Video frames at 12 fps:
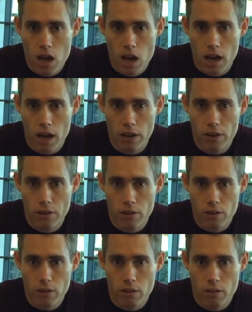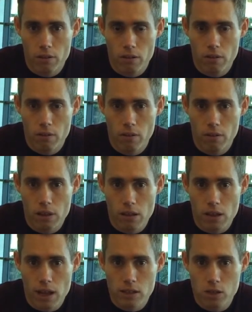and
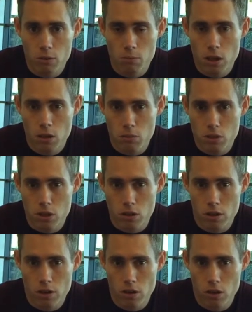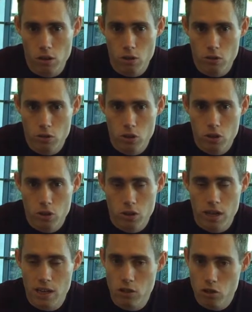that sometimes can
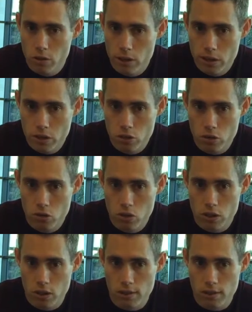cause injury issues.